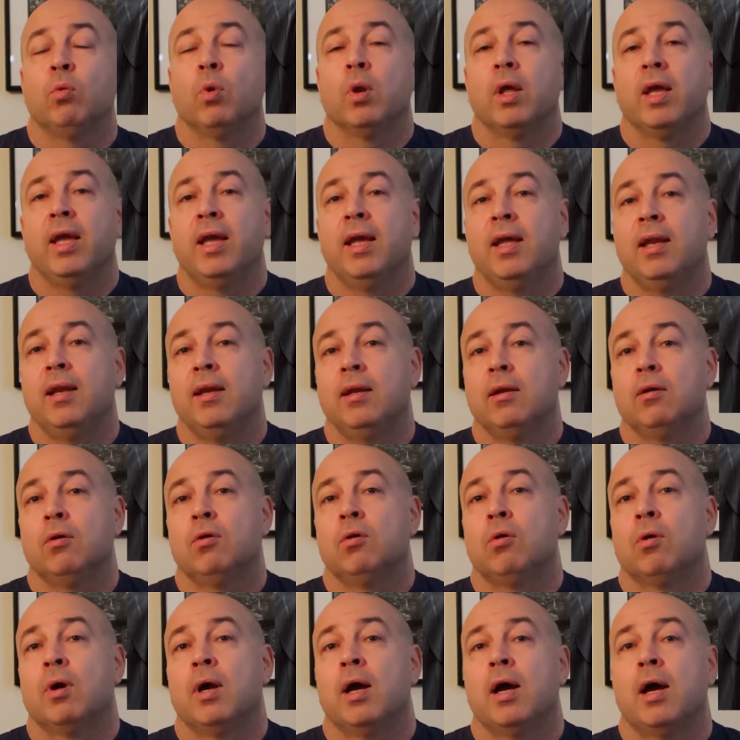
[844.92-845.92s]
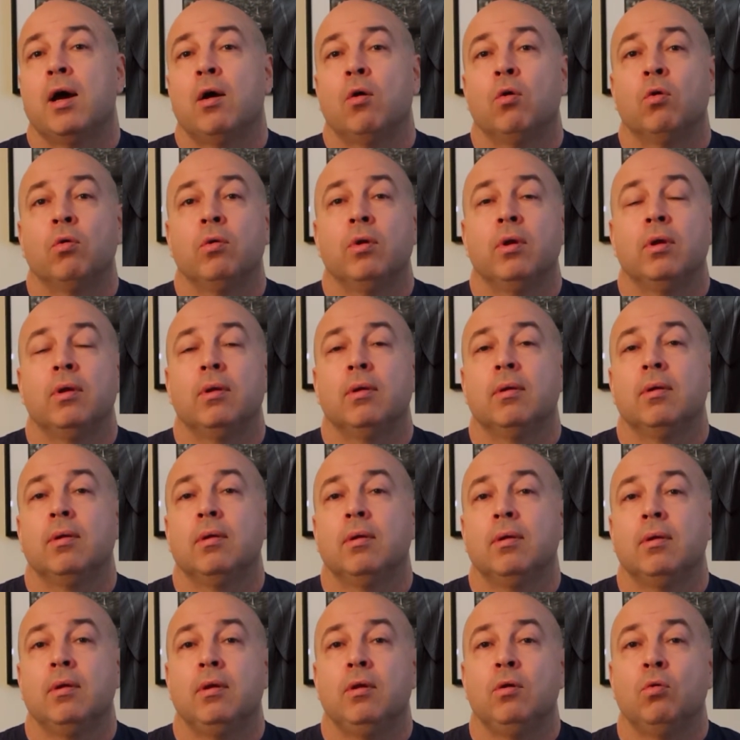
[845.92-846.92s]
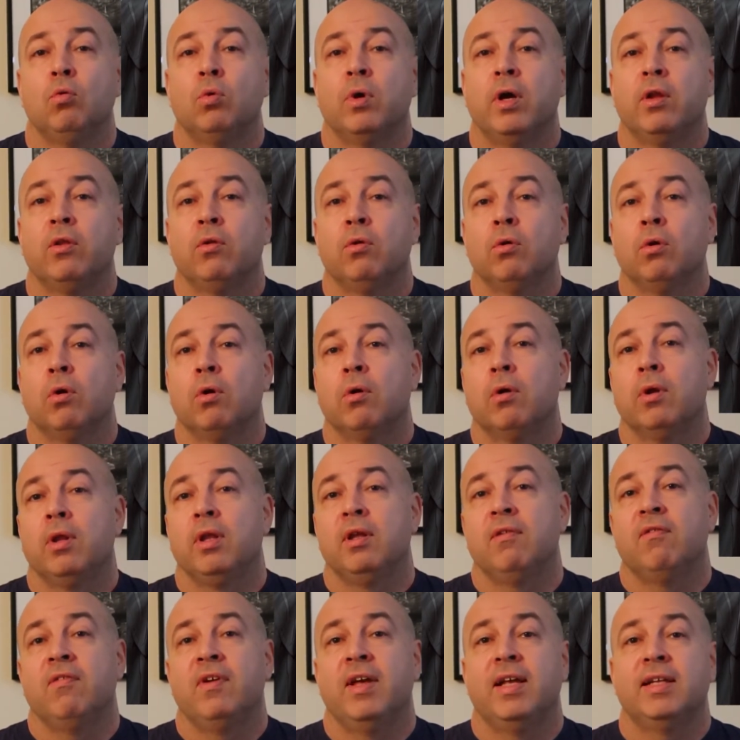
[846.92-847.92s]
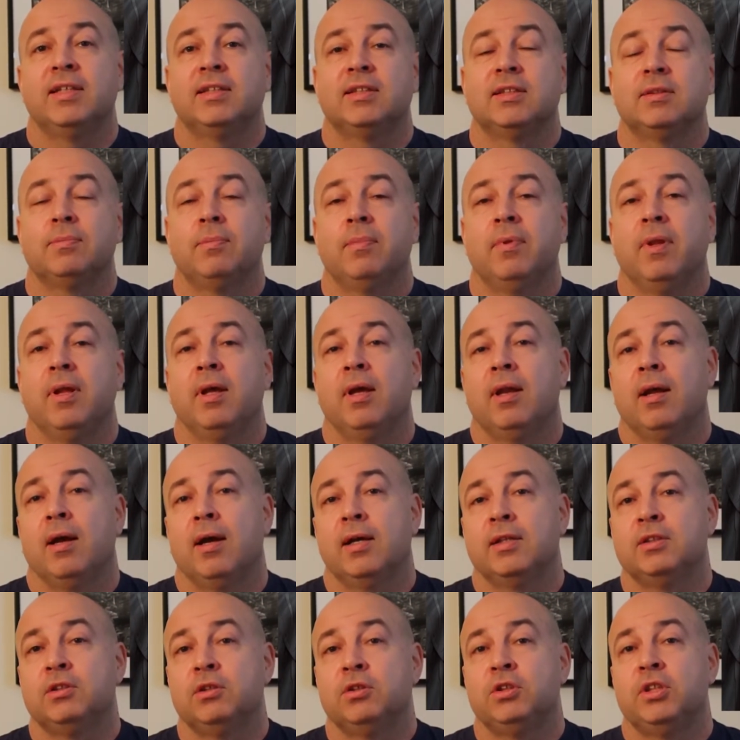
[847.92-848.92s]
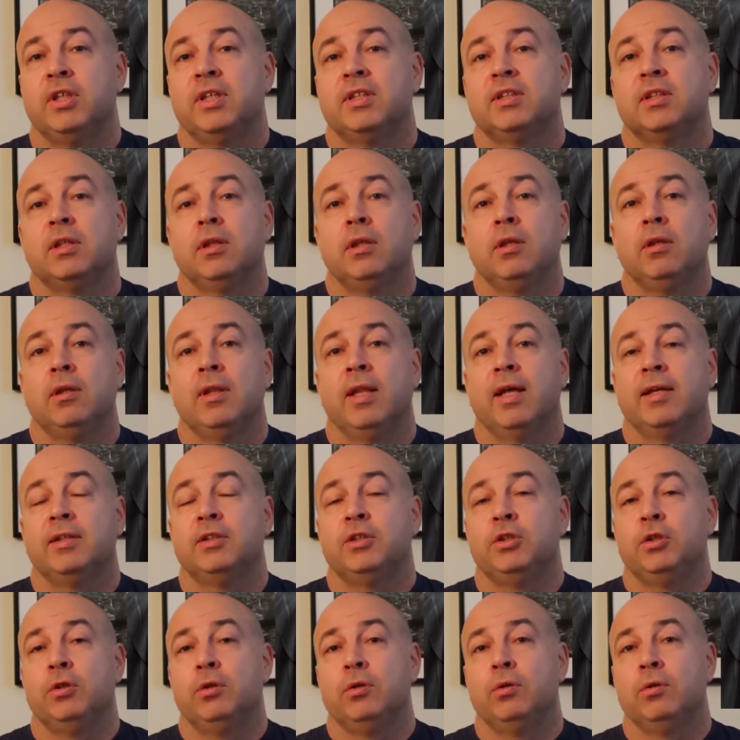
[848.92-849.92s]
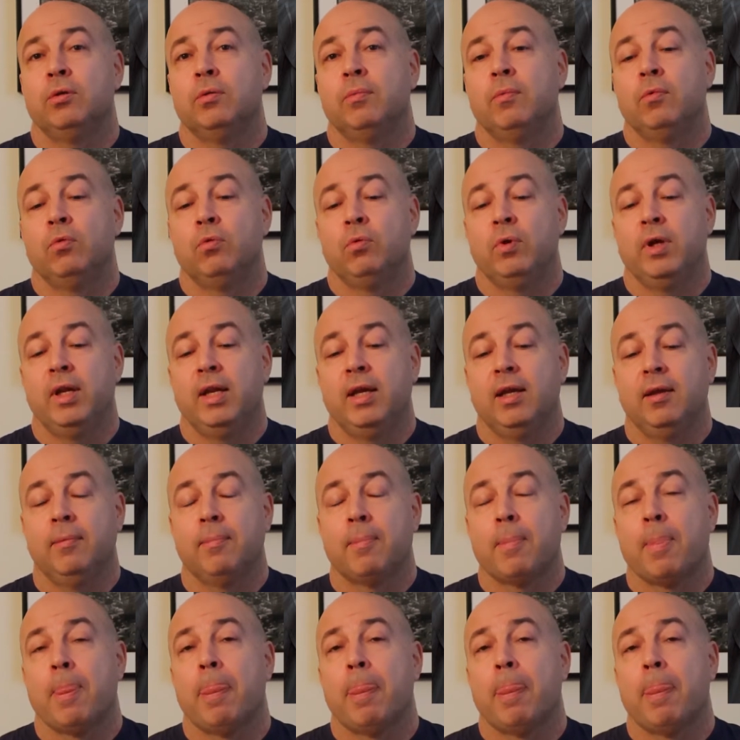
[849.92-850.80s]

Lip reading: will end or how you want to order the events, then I suggest that you really